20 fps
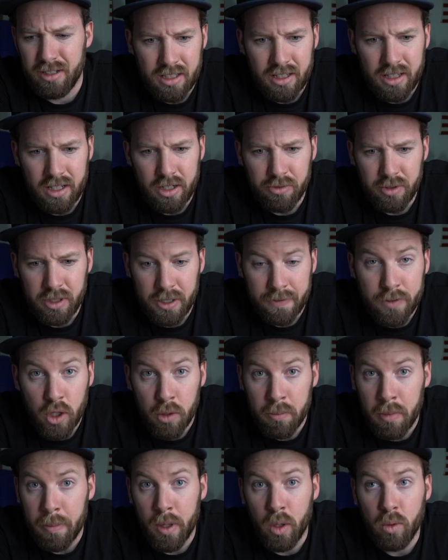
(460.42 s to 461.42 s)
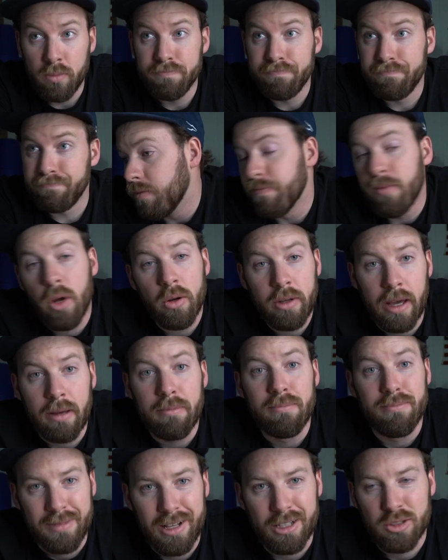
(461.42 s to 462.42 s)
They don't really flip my boat.
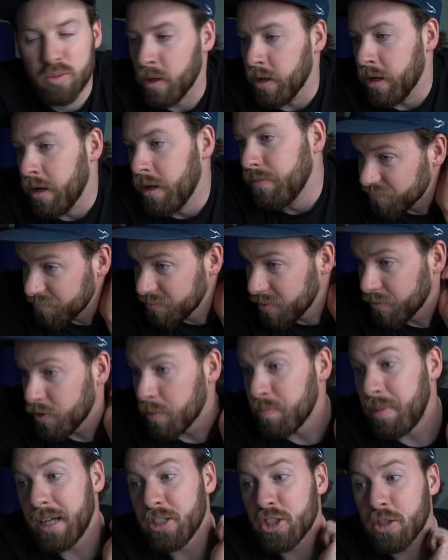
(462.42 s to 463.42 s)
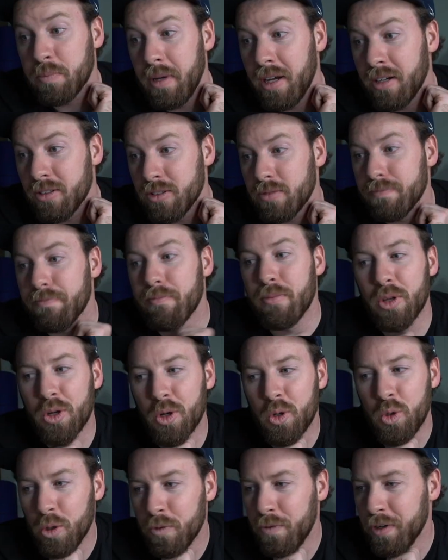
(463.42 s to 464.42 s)
Okay, next one. From Patrick Mills.
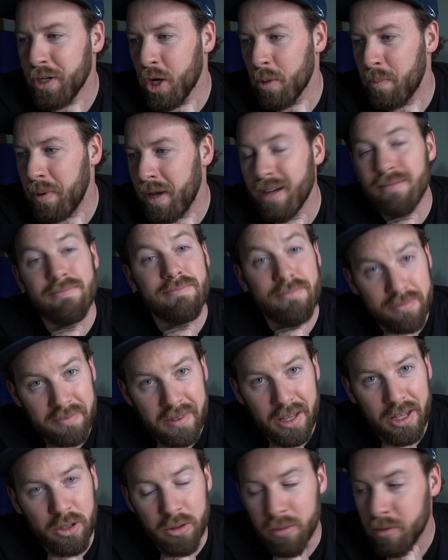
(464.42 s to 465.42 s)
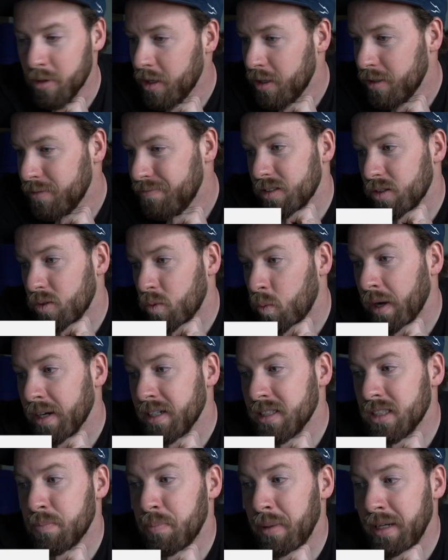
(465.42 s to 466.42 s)
Cool video, Pat. Thank you. Why
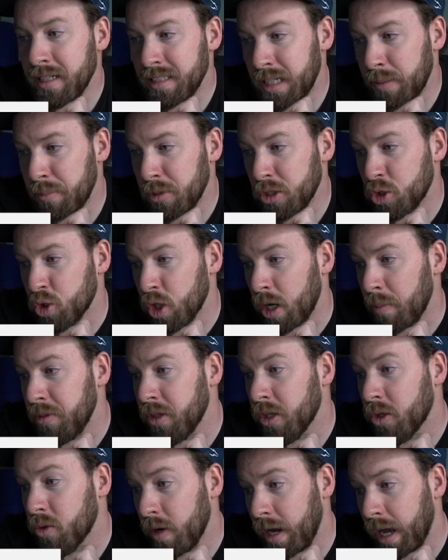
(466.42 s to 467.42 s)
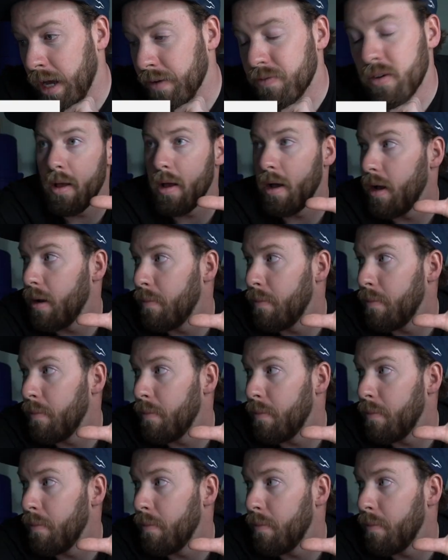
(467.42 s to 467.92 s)
does the bean temperature drop in the graph?